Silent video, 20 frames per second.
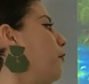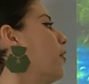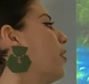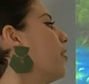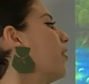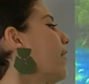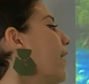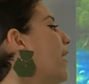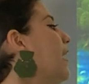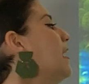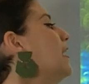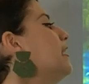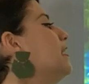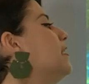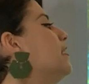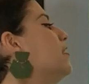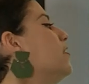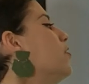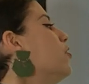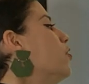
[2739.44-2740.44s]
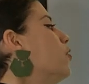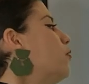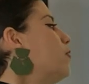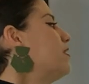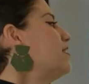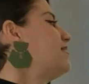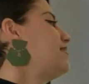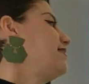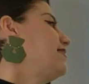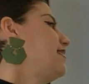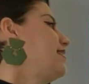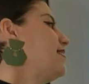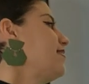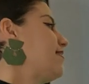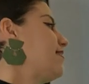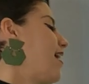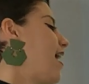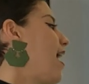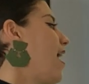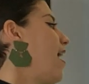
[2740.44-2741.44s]
work. We see
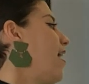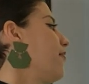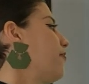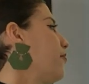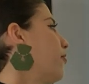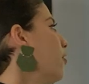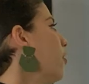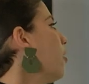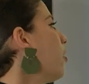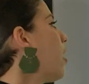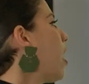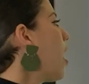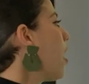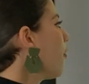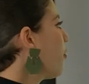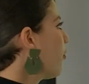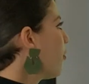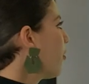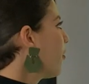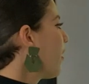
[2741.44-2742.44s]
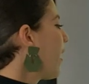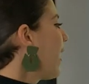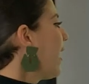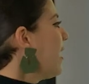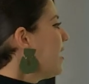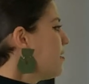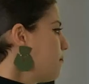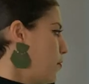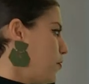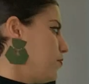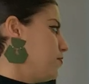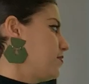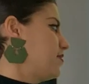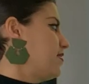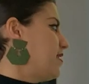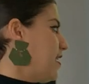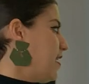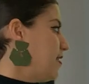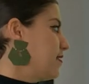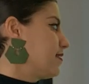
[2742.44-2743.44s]
that there are other animals,
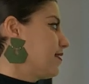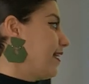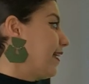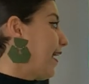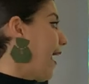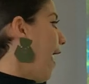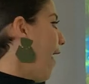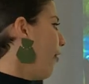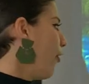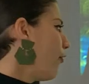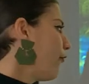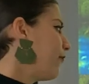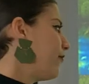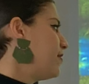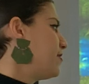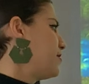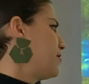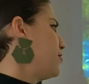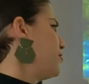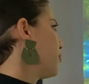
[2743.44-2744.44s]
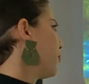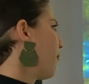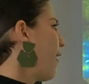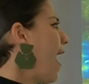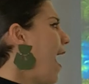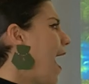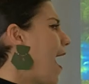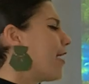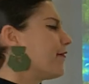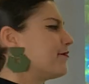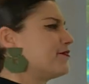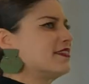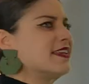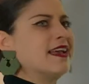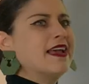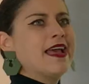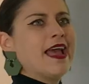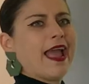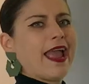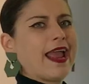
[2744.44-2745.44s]
things like elephants and giraffes,
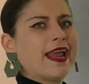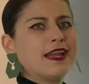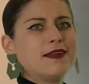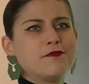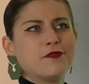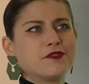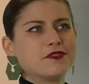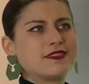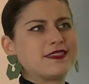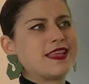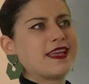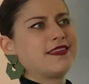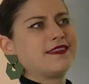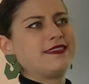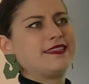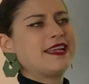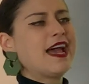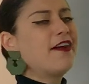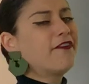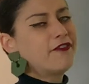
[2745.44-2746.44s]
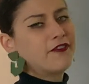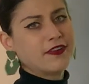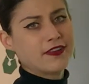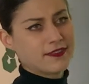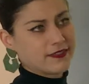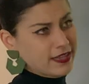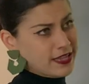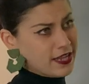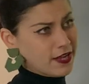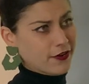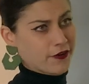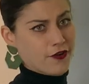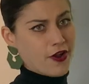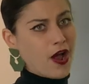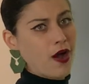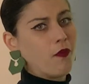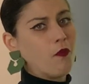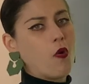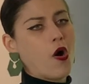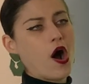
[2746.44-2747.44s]
animals that definitely are
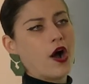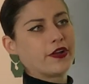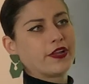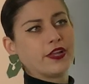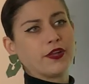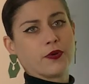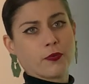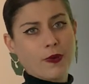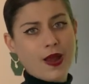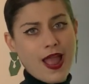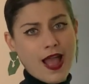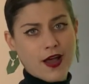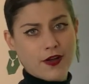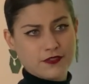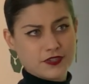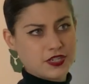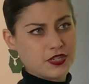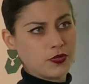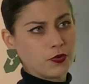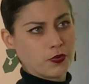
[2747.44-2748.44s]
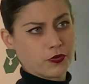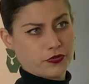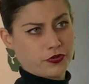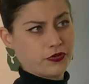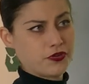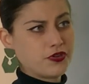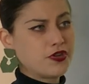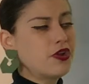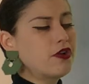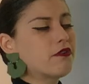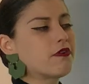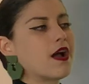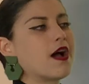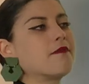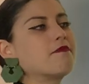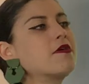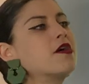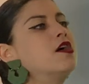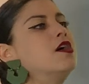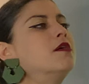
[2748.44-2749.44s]
not walking around in Northern Europe.
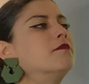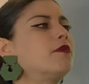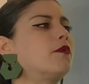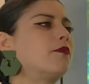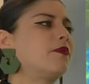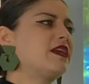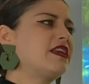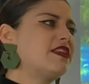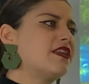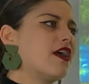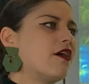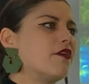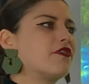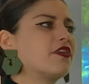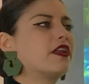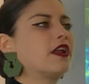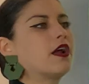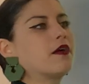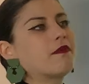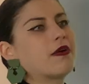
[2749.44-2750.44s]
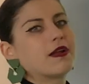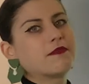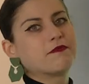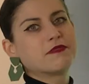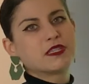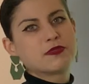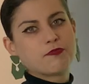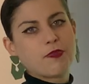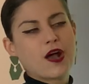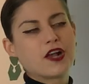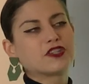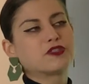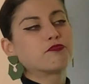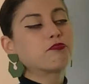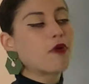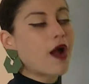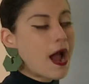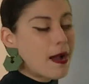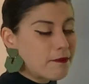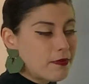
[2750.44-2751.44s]
But we know that Hieronymus Bosch
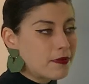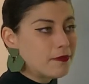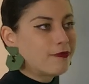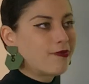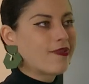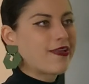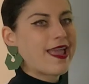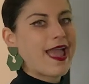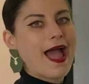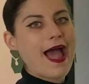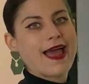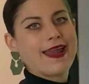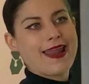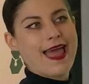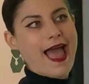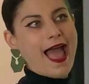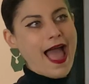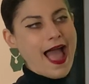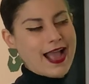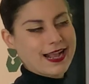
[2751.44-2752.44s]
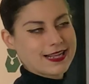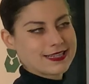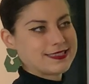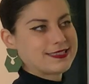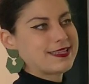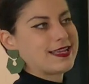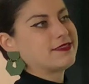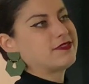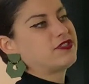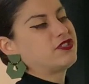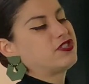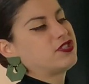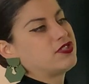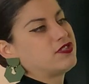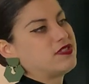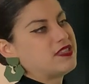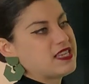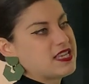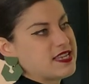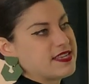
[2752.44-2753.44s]
probably had access to
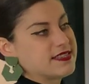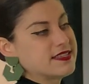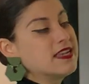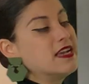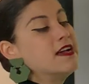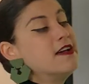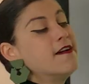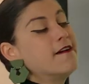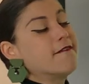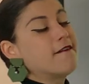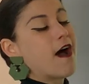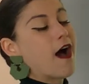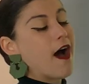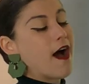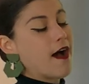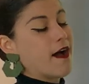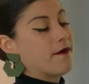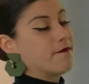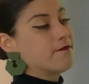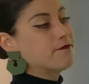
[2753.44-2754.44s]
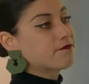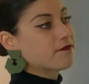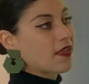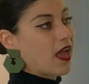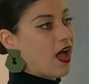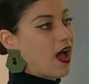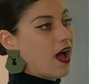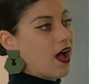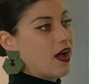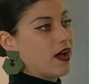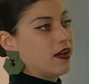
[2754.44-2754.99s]
these uh, uh,